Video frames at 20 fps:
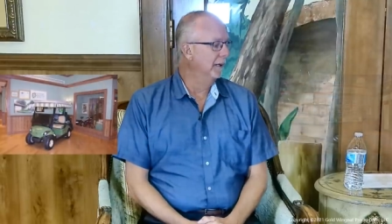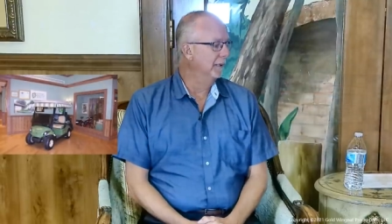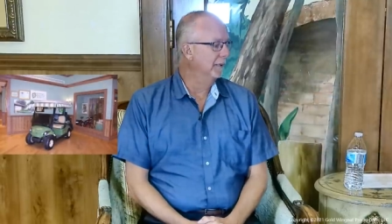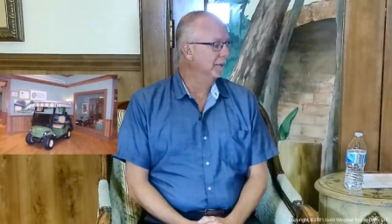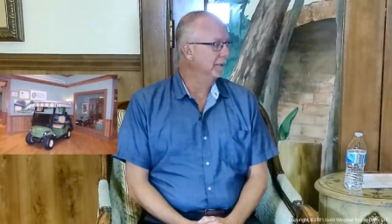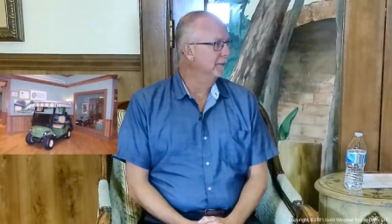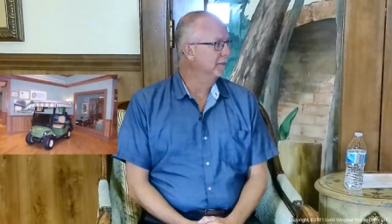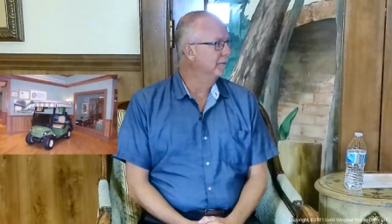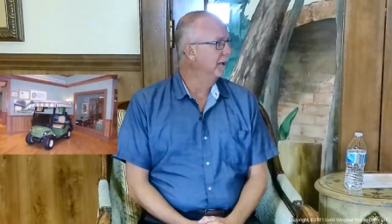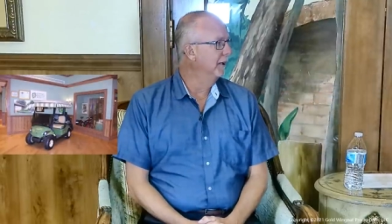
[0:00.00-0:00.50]

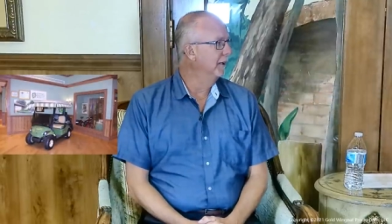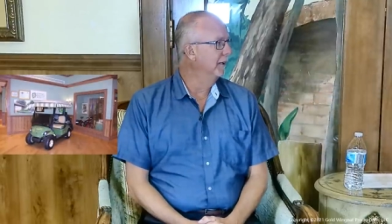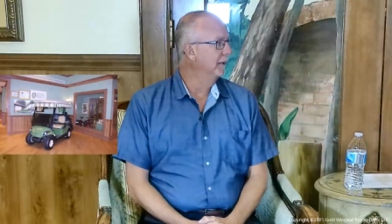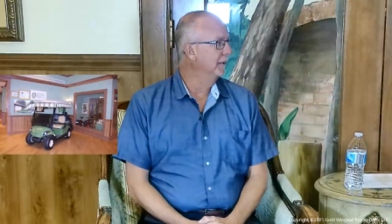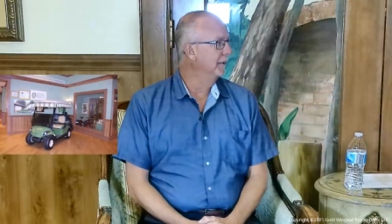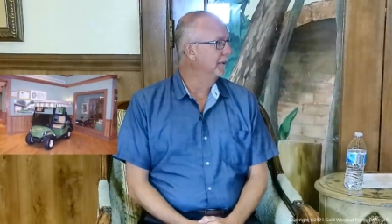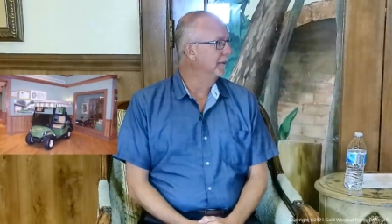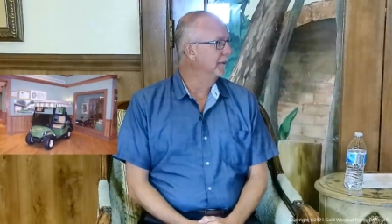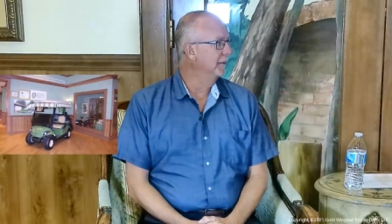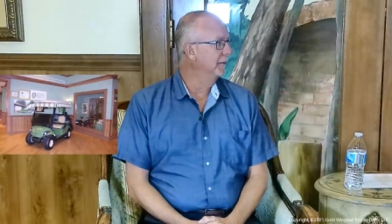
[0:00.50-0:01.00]
live
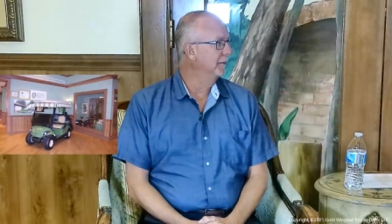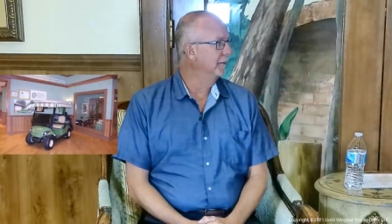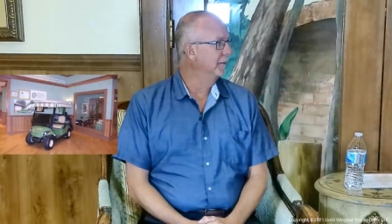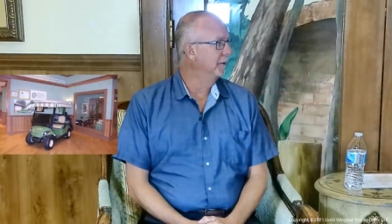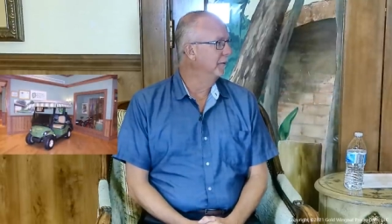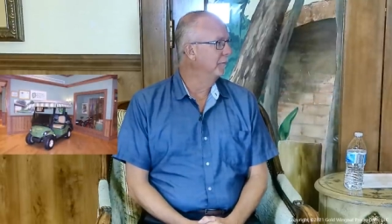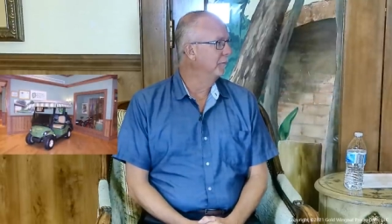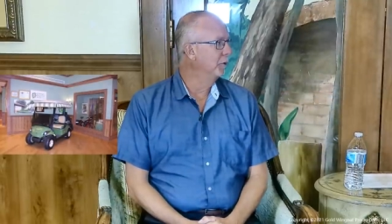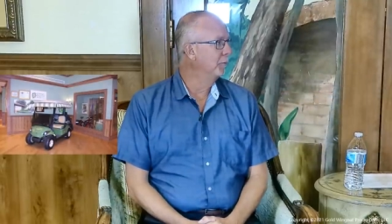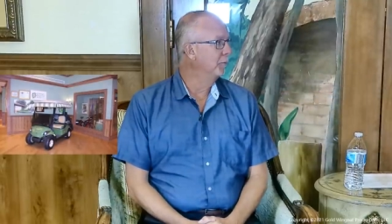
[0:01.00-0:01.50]
on in
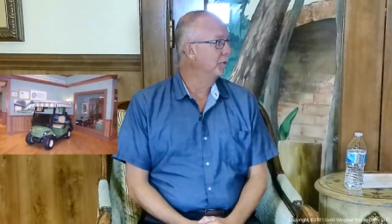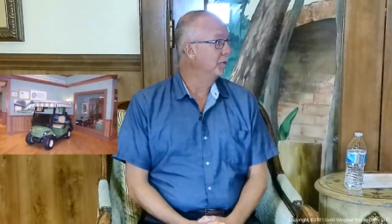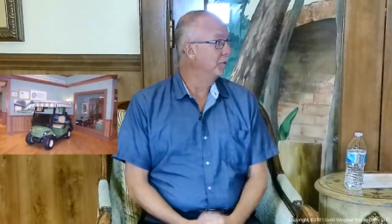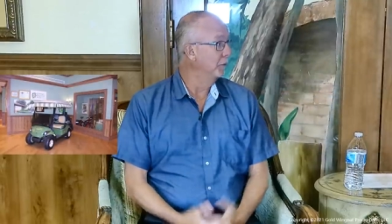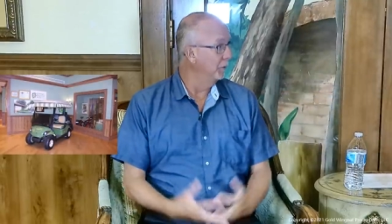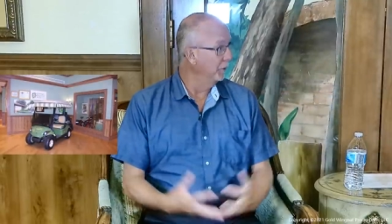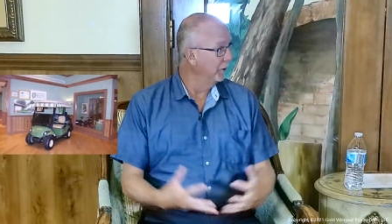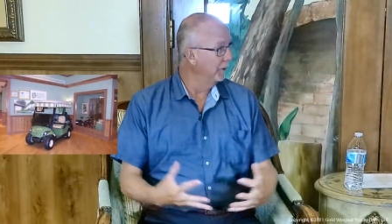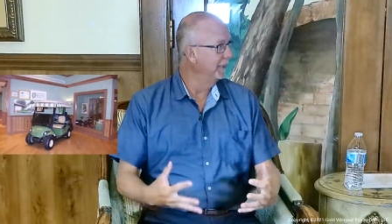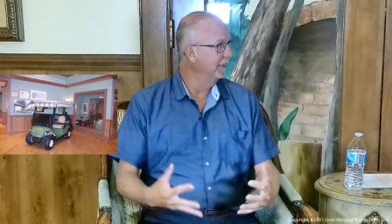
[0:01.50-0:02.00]

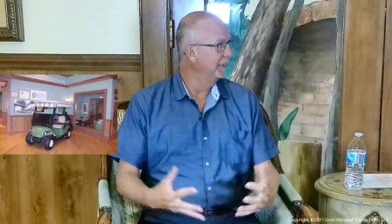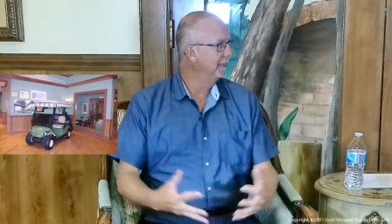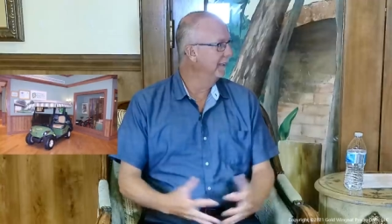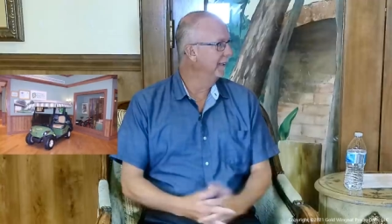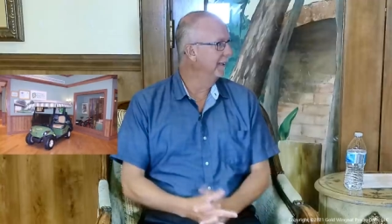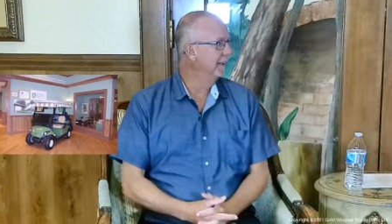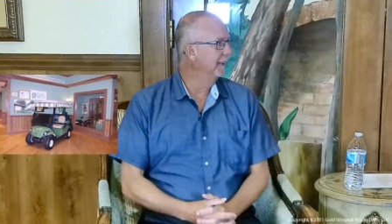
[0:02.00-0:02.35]
perpetuity,